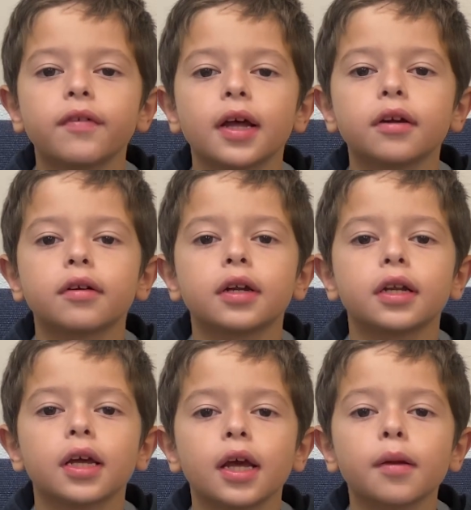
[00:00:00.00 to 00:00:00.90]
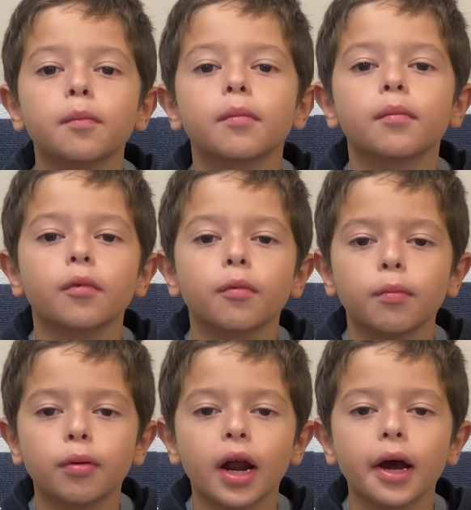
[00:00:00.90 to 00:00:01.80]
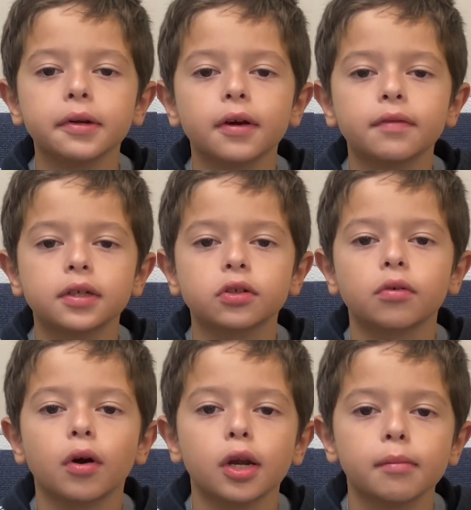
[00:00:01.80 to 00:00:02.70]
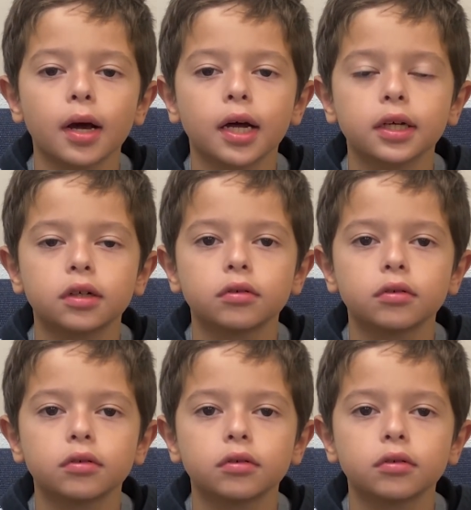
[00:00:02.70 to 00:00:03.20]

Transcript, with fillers: veteran and proud of his Guatemalan